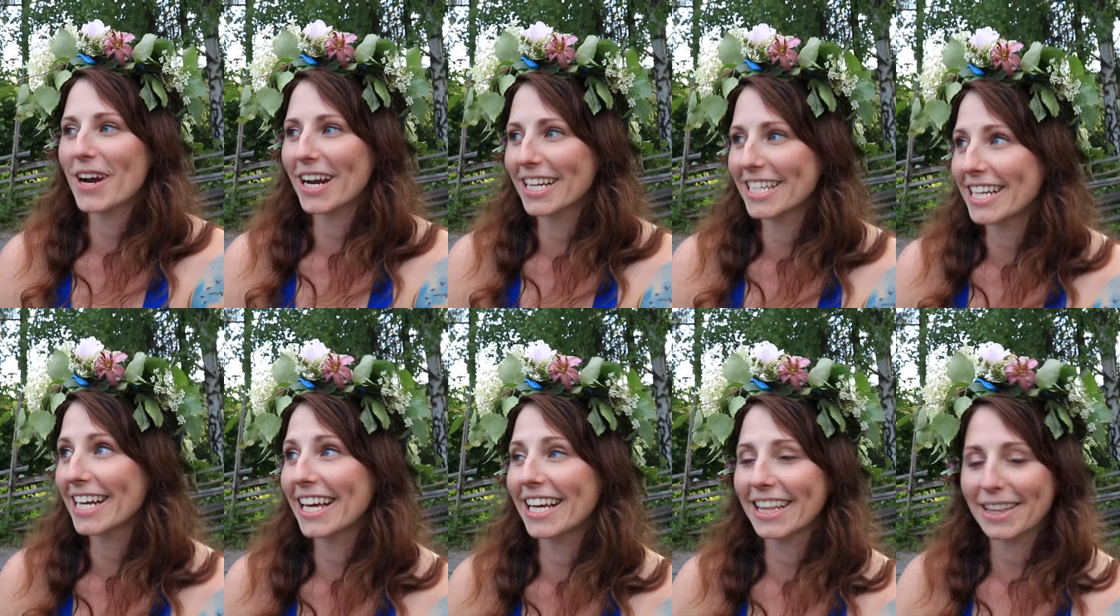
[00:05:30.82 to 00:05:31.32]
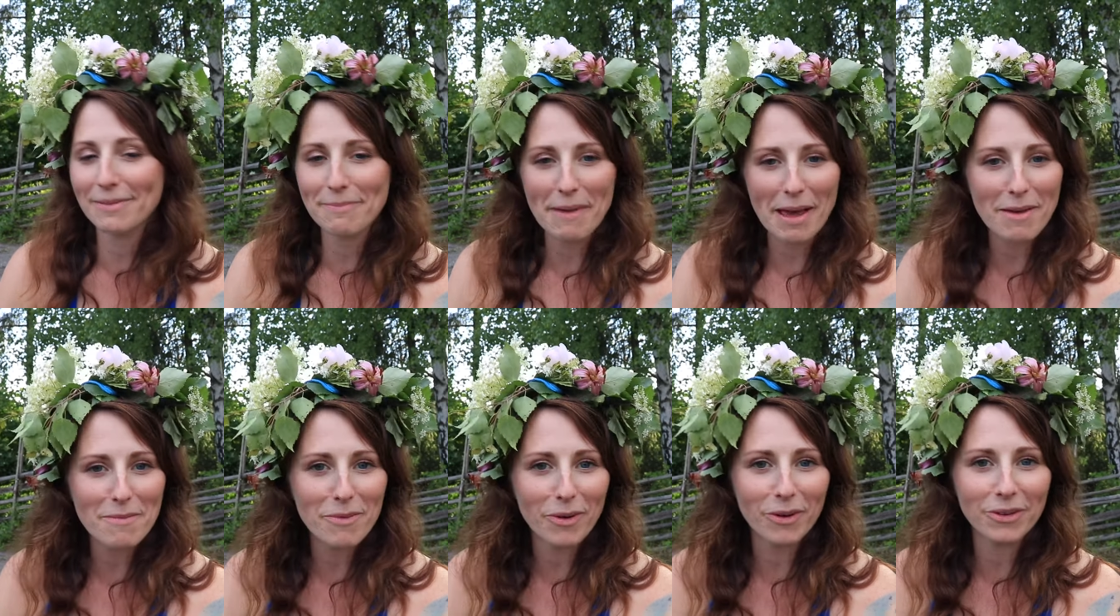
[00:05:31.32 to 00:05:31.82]
actually at the
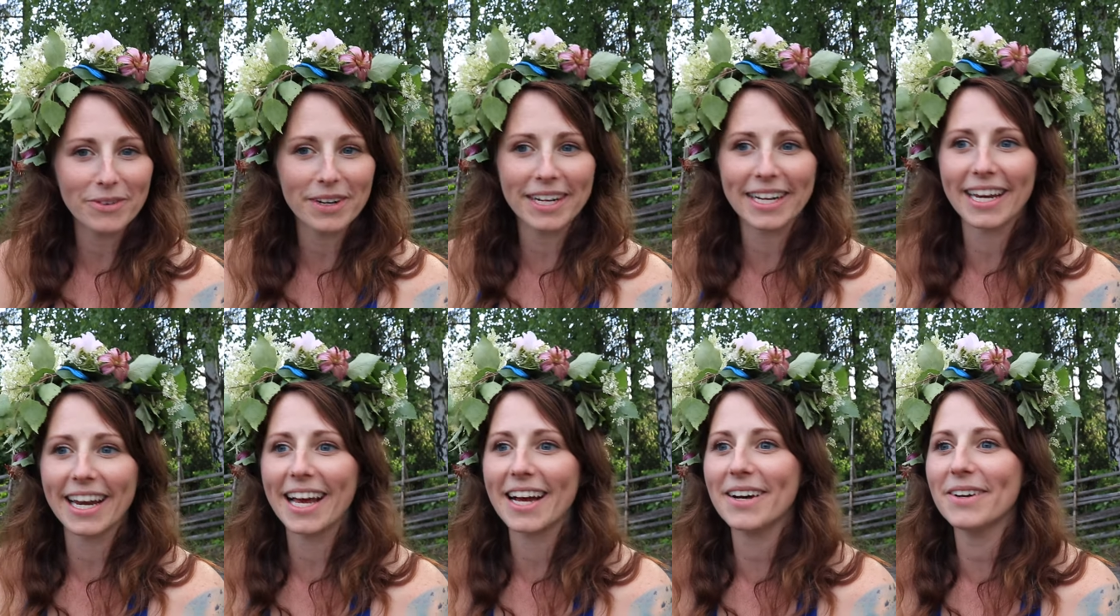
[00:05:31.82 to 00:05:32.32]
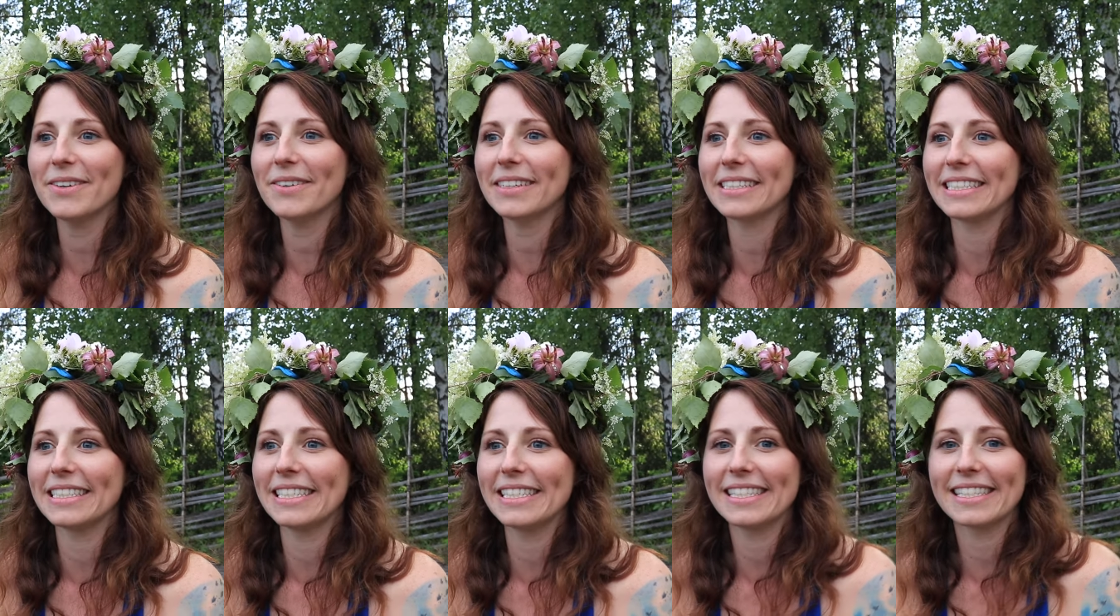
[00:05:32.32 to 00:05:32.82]
Maypole right now
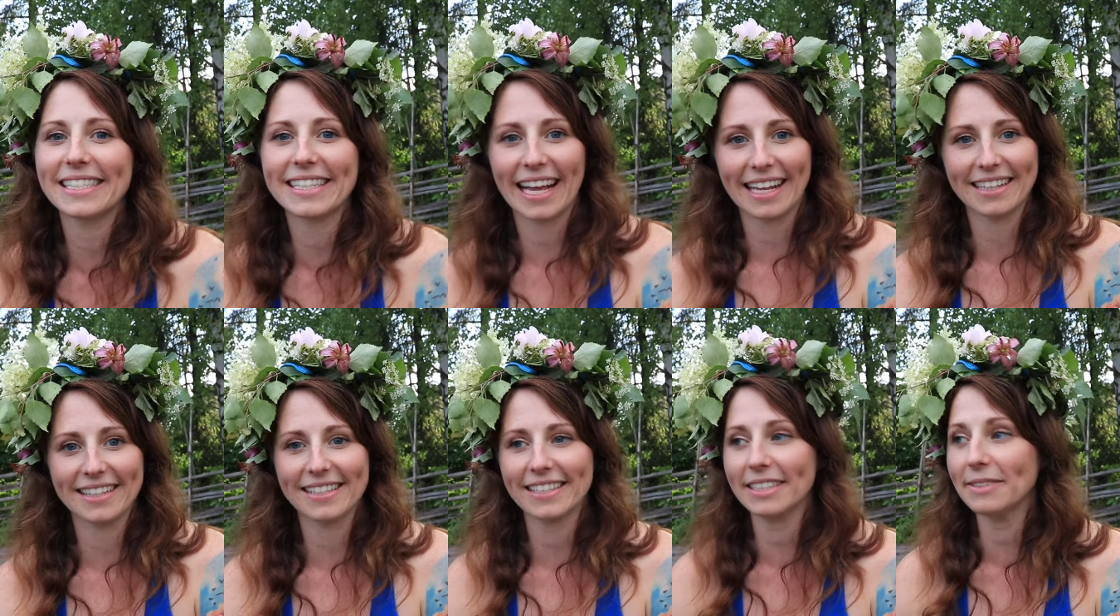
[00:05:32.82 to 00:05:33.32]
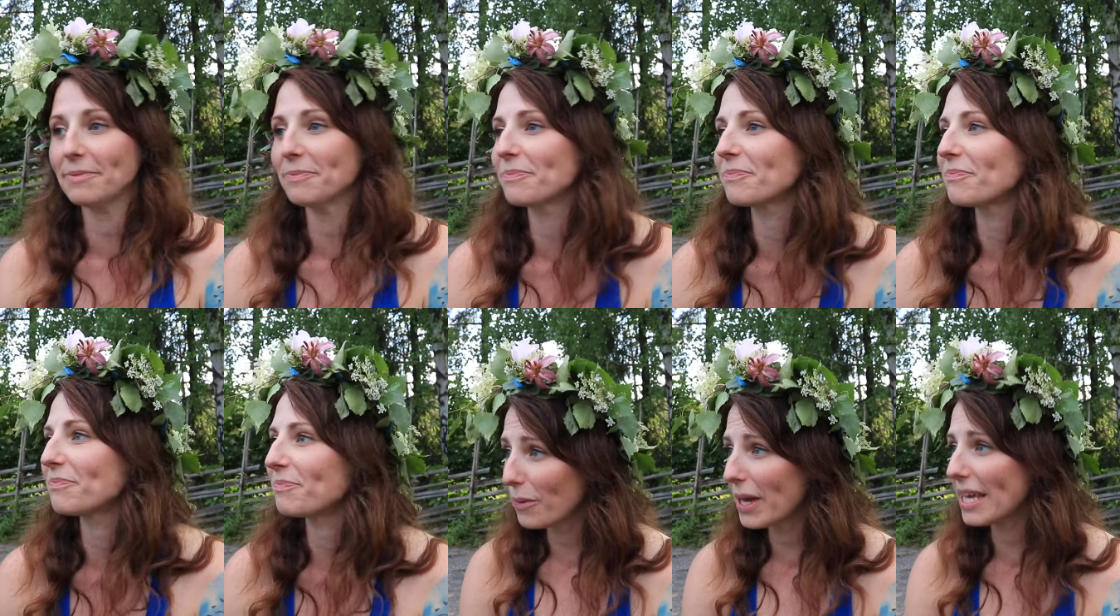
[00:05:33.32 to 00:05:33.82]
in
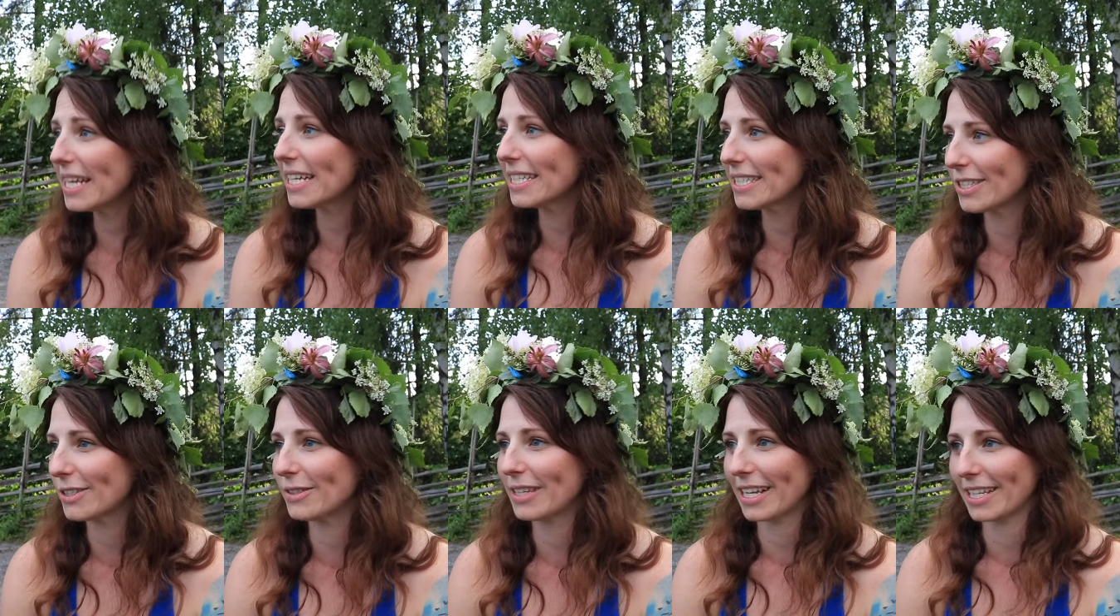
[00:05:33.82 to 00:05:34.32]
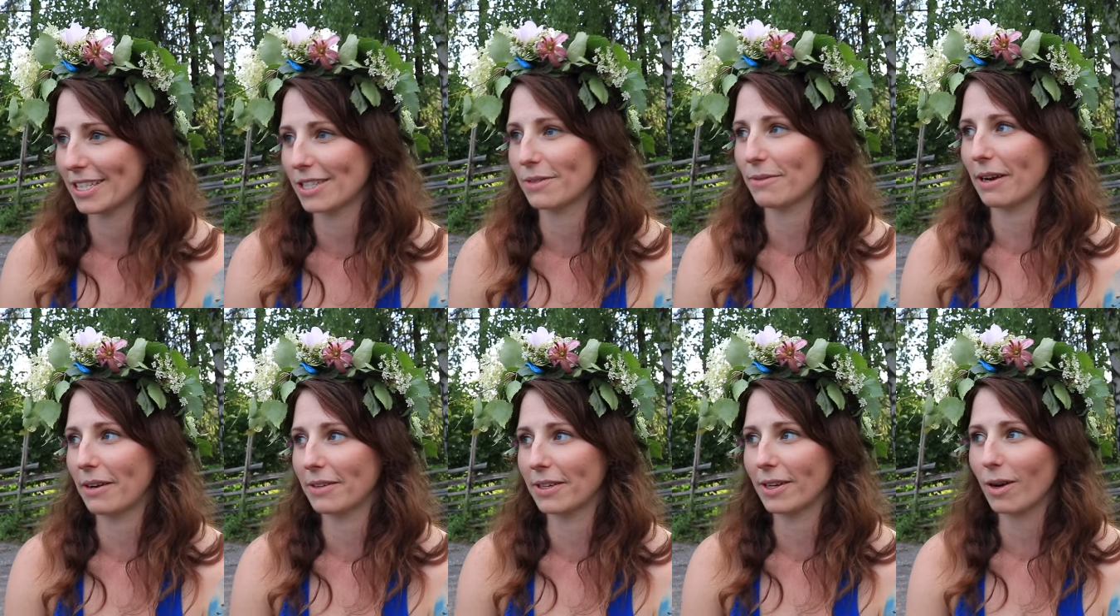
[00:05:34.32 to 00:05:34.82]
Skansen, waiting to dance
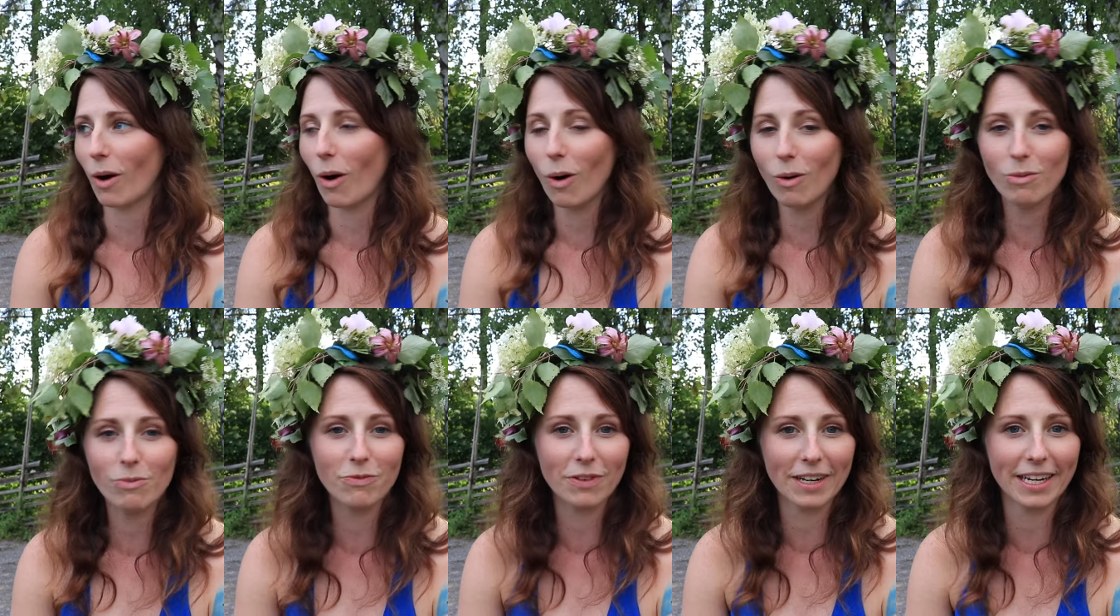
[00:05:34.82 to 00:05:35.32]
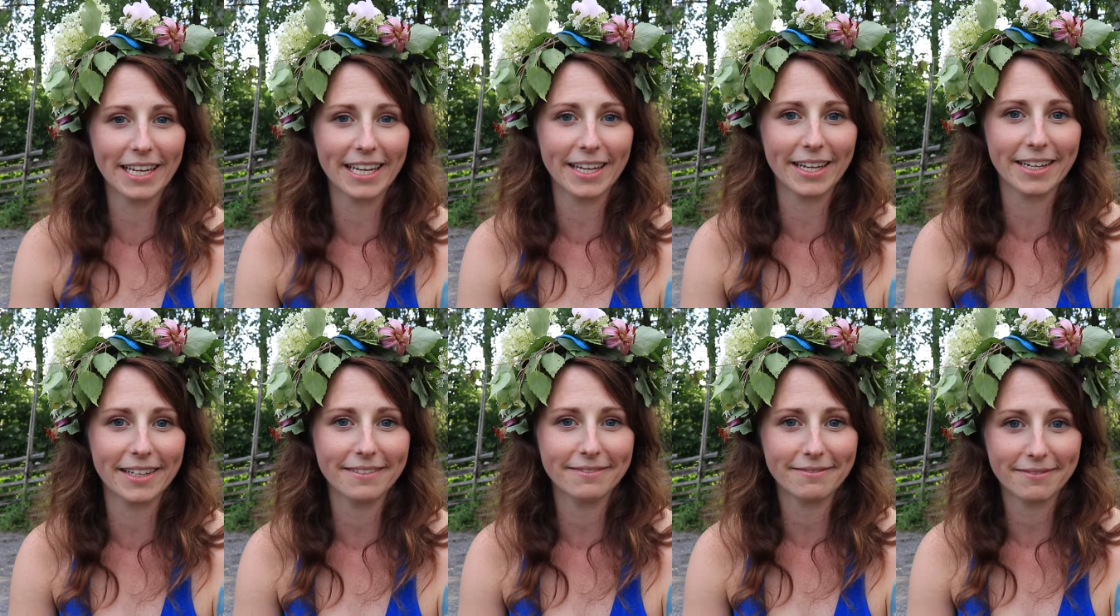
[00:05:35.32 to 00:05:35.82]
around it.
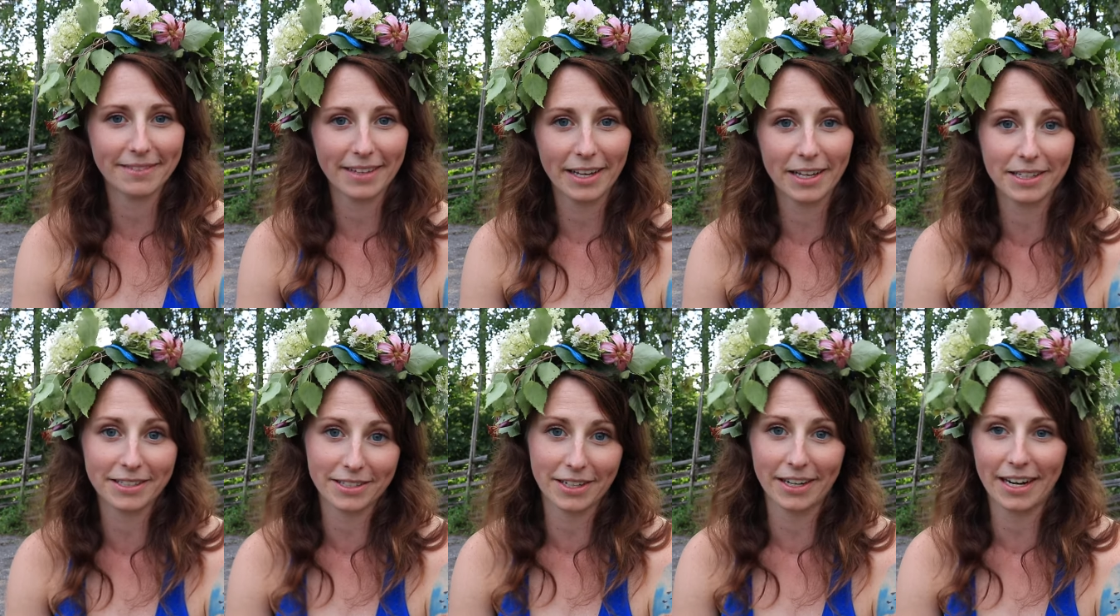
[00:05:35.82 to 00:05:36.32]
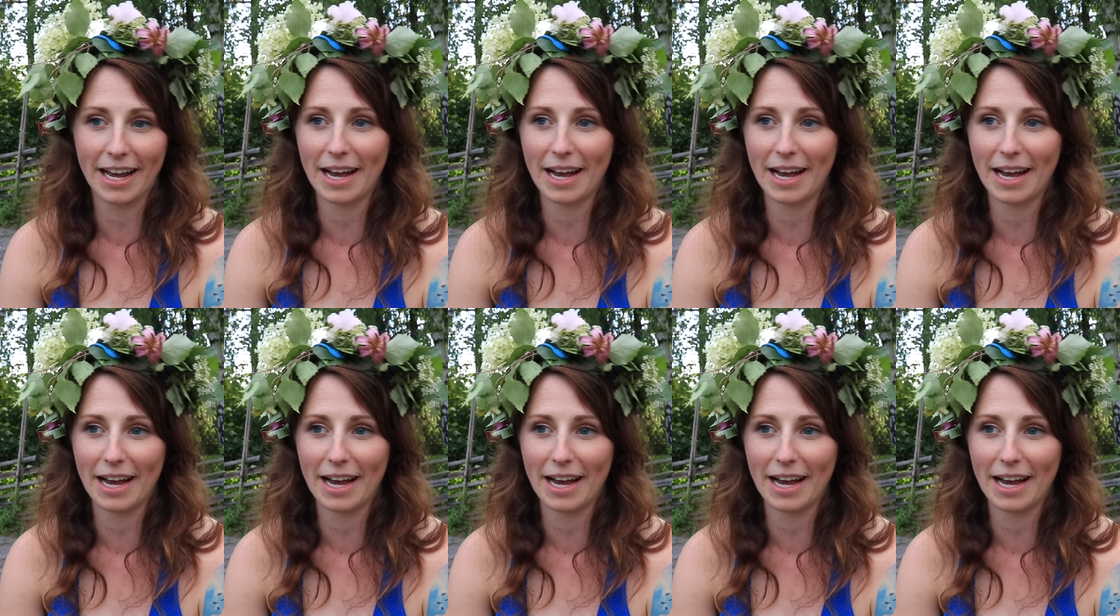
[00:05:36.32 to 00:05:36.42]
Hopefully it's gonna